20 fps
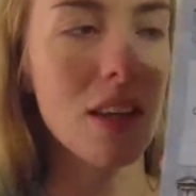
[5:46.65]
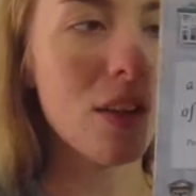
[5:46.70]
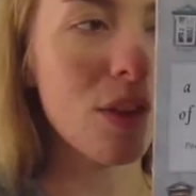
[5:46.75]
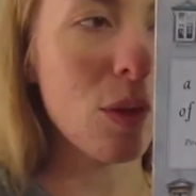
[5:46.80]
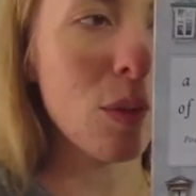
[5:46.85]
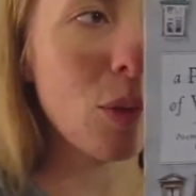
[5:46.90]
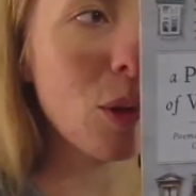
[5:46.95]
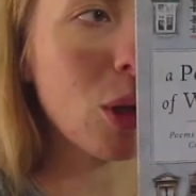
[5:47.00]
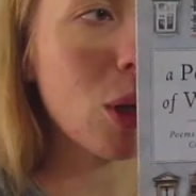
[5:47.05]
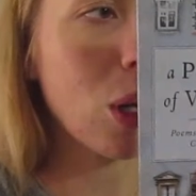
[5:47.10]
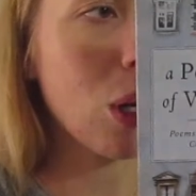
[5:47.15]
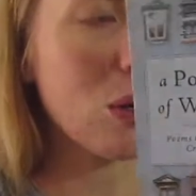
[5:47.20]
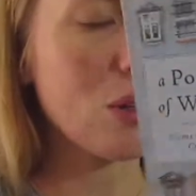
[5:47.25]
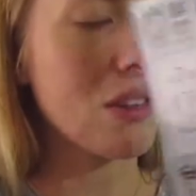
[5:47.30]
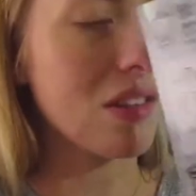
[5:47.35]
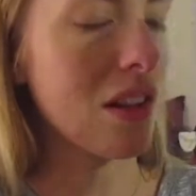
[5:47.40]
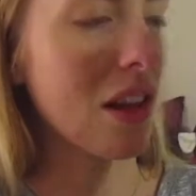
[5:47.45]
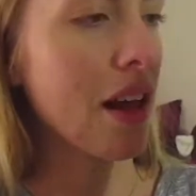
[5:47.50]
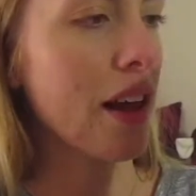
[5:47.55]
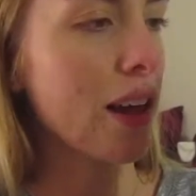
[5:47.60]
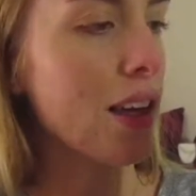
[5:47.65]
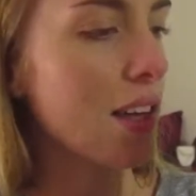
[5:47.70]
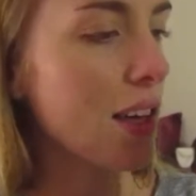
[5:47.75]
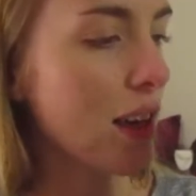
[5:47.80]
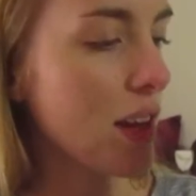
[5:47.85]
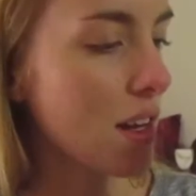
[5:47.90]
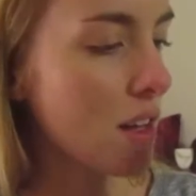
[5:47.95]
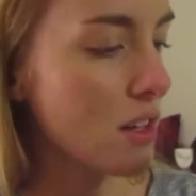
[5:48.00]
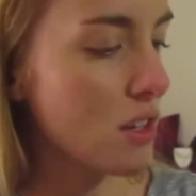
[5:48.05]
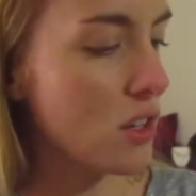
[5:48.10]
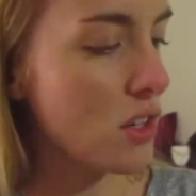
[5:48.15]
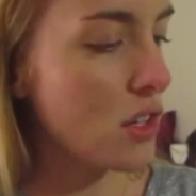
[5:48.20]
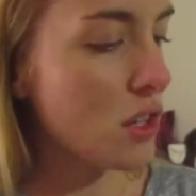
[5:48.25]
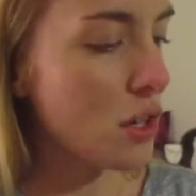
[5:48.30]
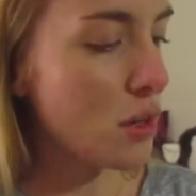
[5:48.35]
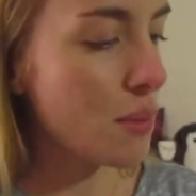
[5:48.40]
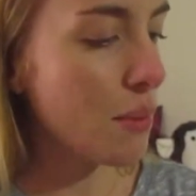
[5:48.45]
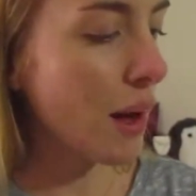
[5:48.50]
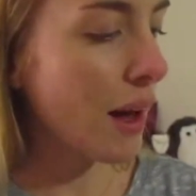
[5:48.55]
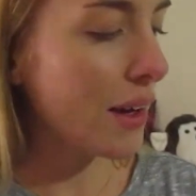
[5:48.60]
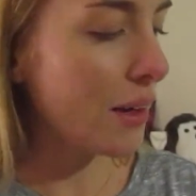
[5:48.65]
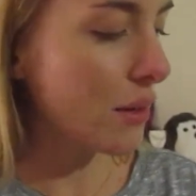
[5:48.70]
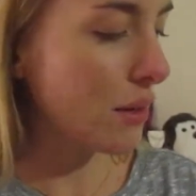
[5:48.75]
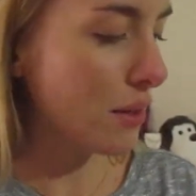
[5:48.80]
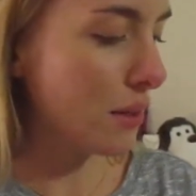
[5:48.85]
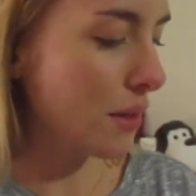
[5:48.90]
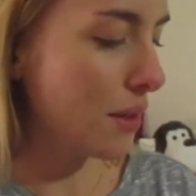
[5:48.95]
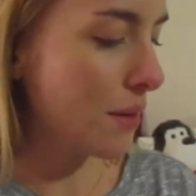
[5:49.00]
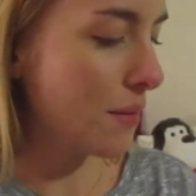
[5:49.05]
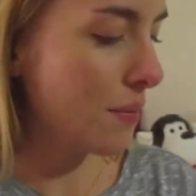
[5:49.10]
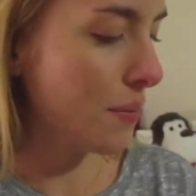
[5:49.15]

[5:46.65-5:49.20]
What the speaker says: the book looks like, and you can buy it on